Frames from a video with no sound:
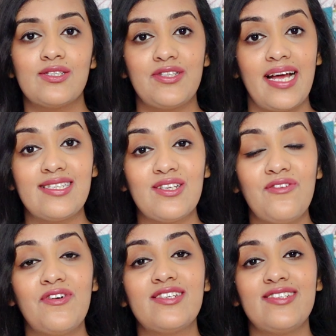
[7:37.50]
So that's all
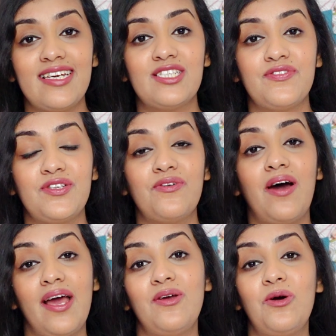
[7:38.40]
for today's video.
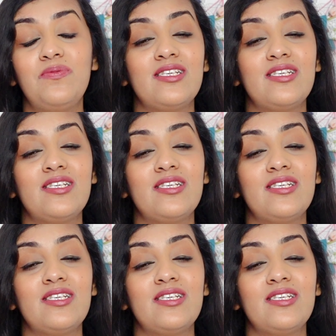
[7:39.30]
I hope